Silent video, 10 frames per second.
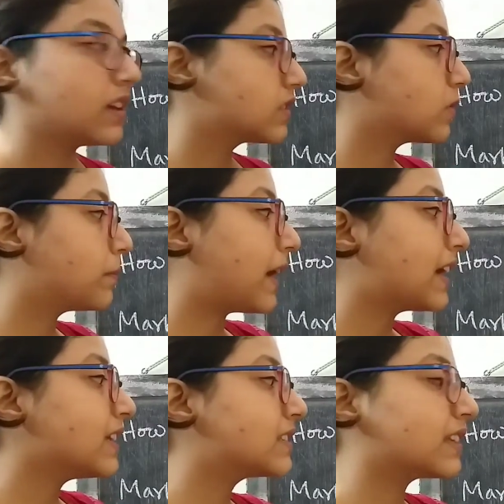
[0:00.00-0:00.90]
So
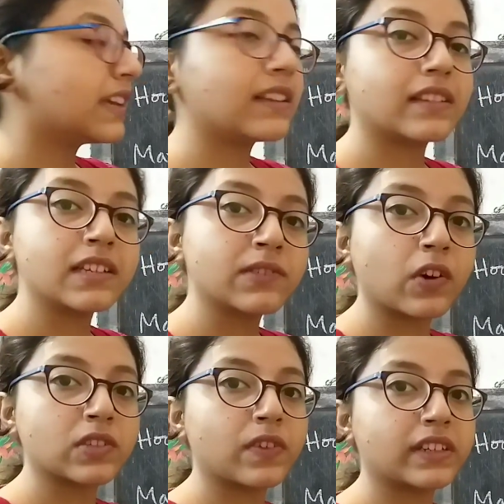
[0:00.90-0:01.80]
by seeing this
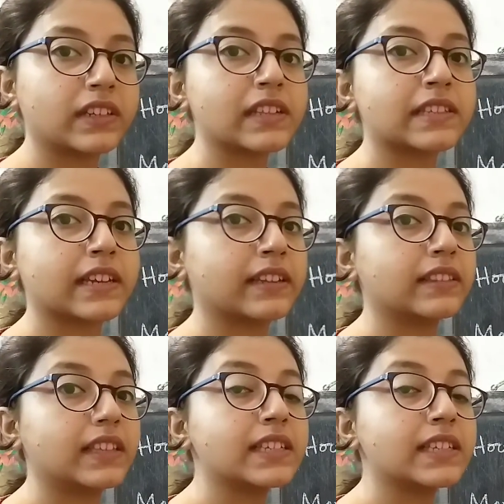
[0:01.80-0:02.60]
phosphatidylserine,